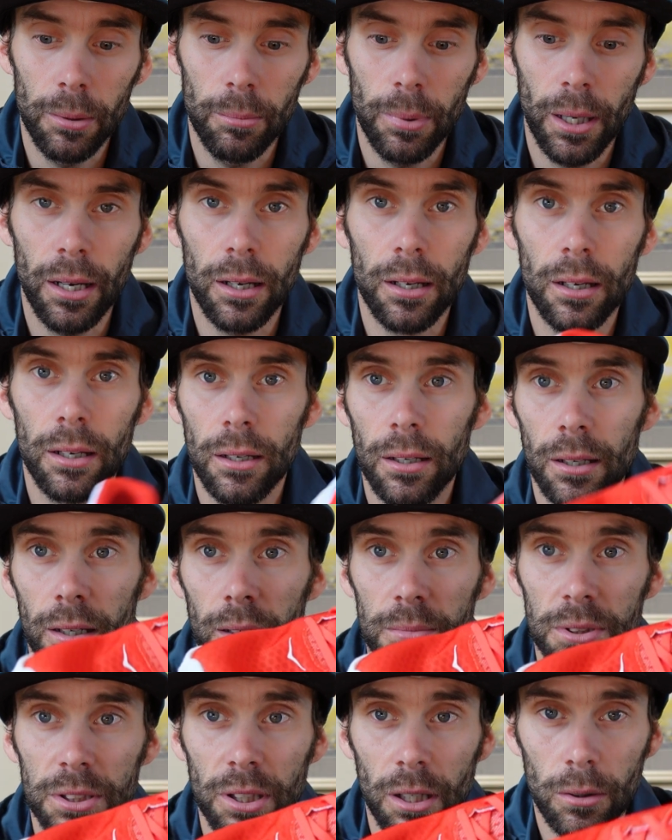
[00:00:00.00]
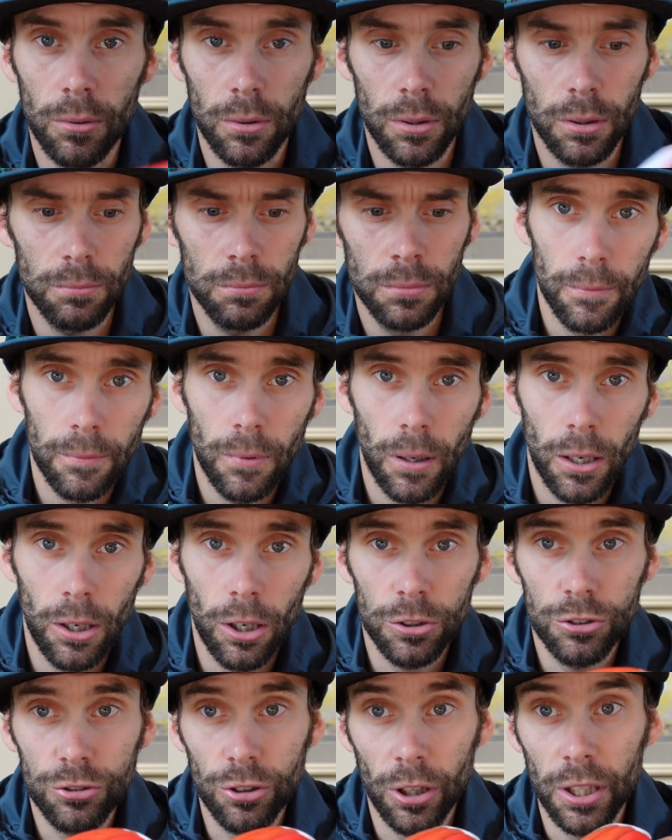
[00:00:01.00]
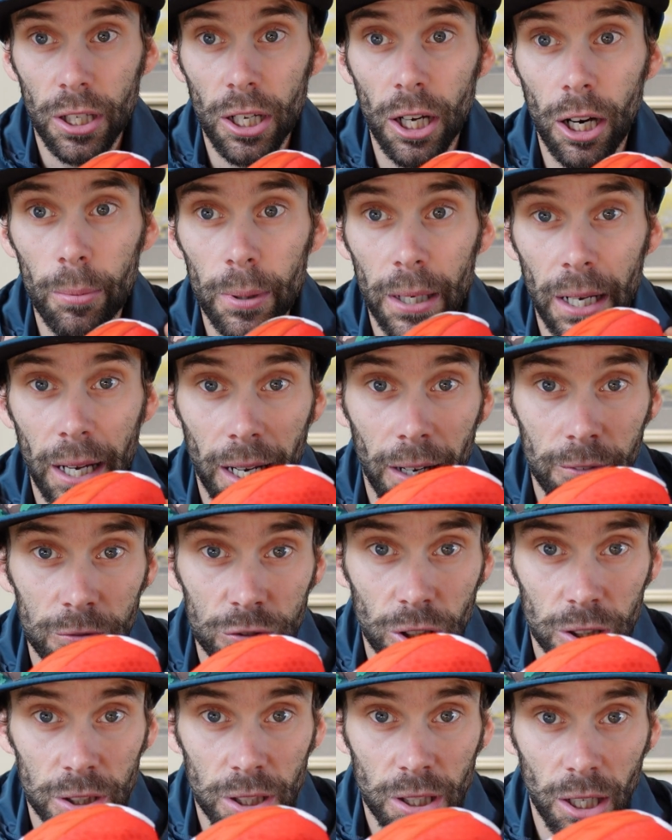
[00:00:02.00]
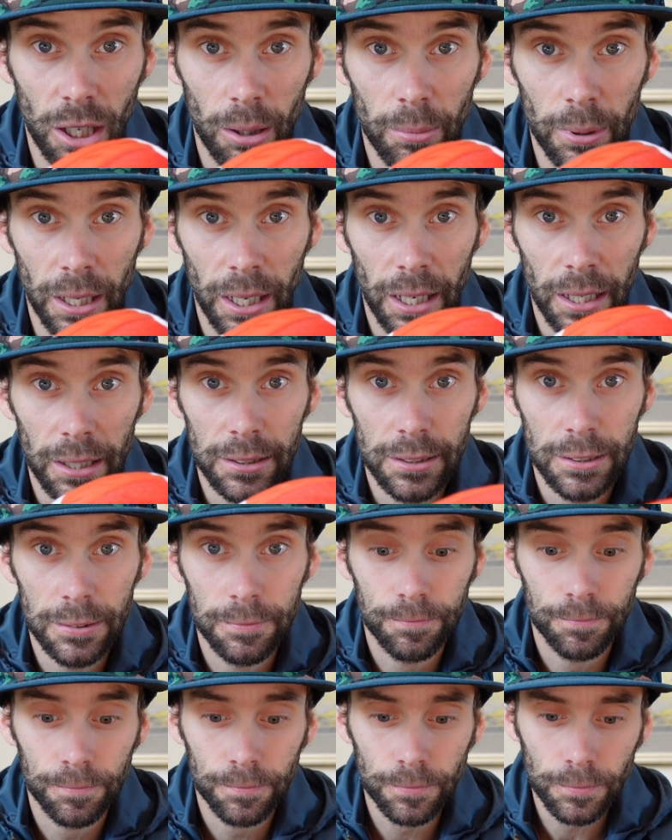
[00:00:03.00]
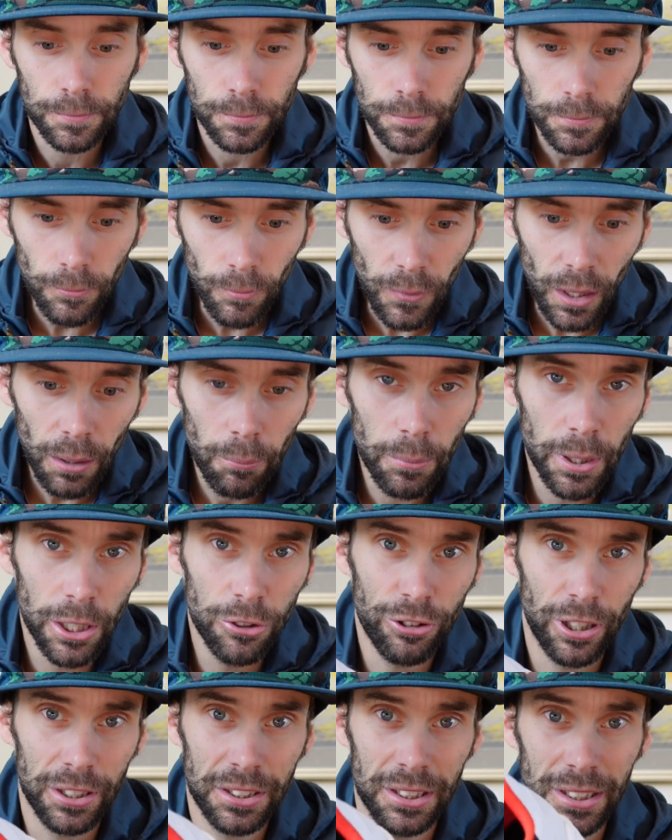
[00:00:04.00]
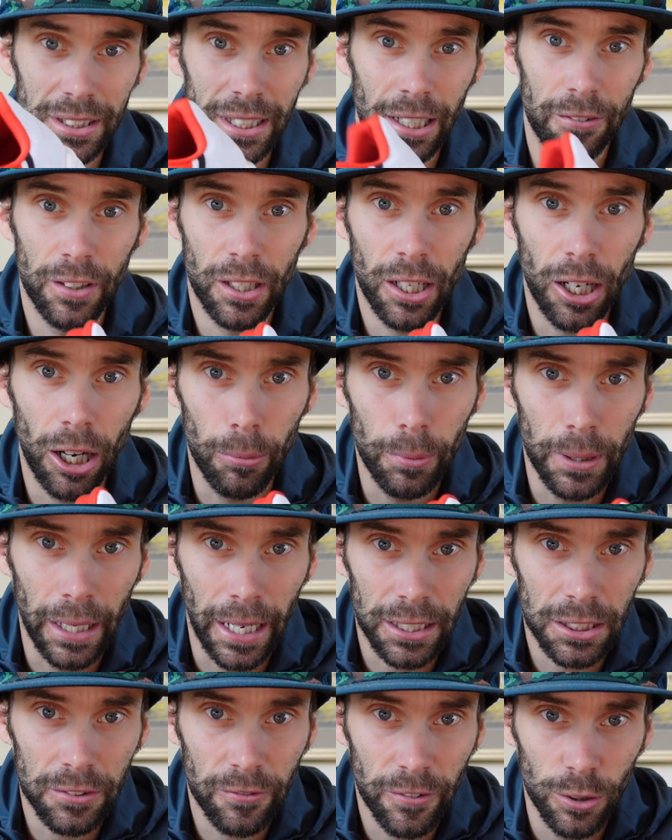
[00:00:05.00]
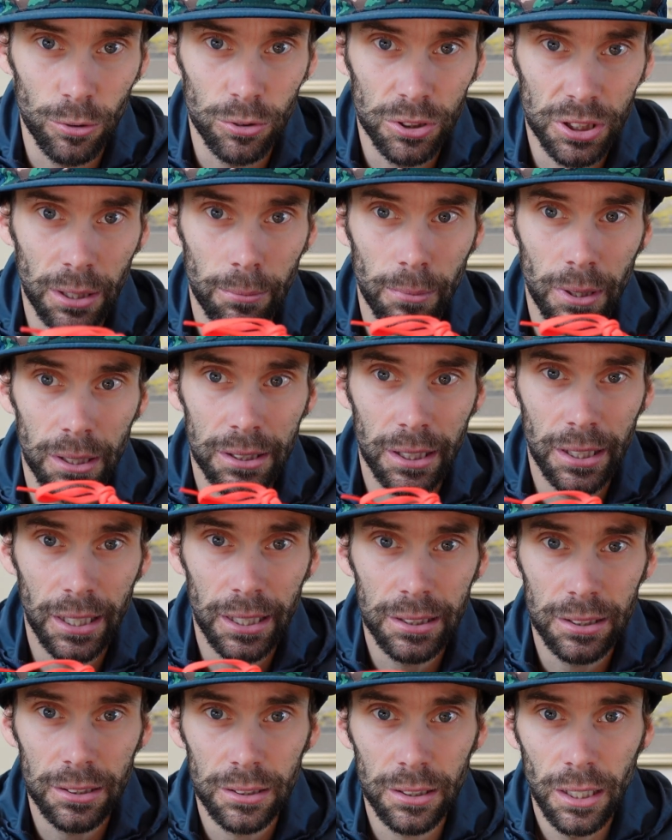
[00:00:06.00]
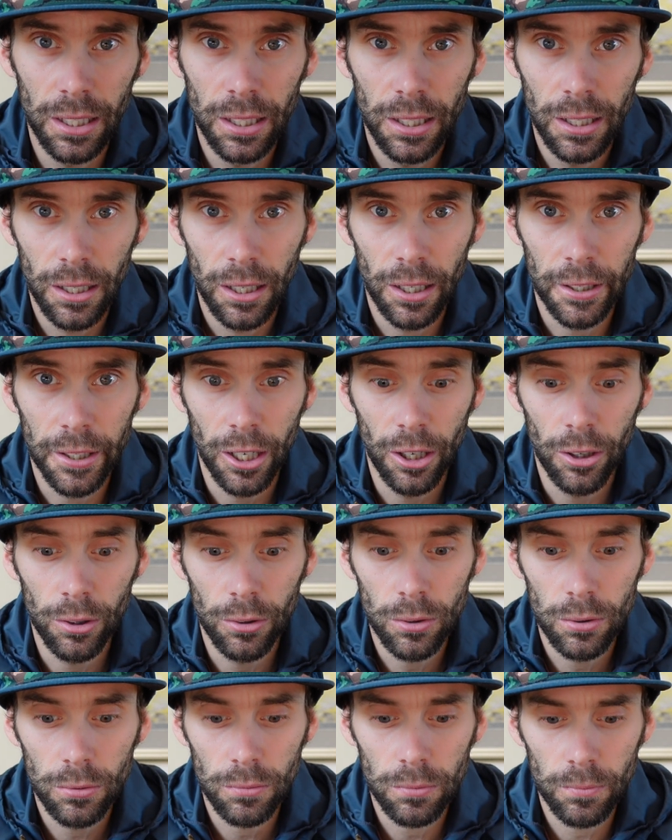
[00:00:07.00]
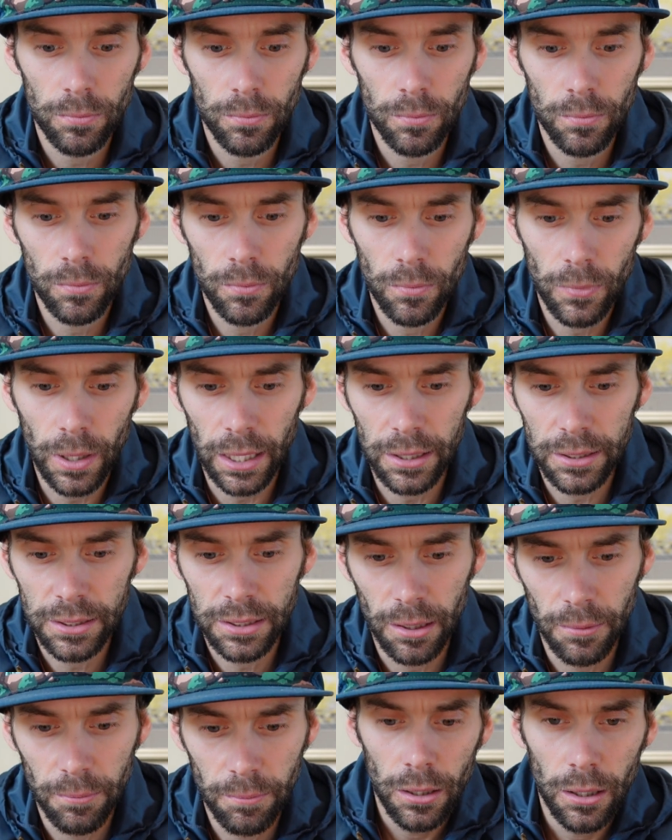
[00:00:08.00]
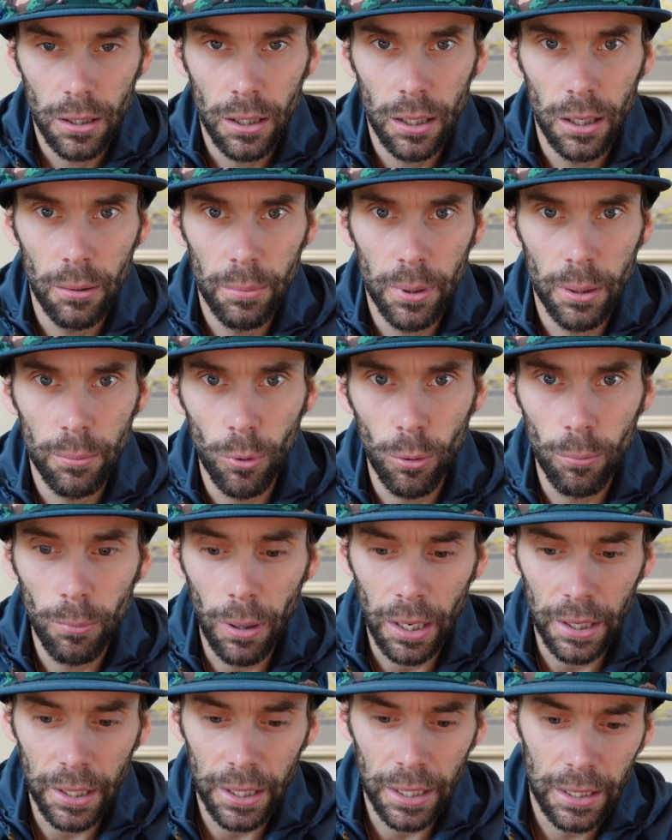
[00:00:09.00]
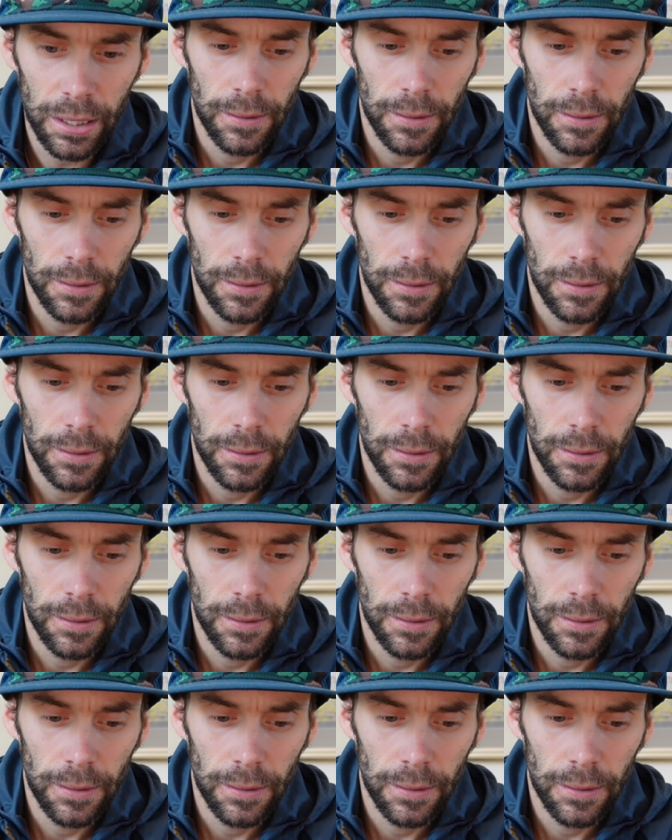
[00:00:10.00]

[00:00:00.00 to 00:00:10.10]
back and I'm stuck with them. I'd like to try the Carbon X. I haven't tried the Carbon X. Be interesting to see if the Carbon X feels similar to this. I know that's a bit more money,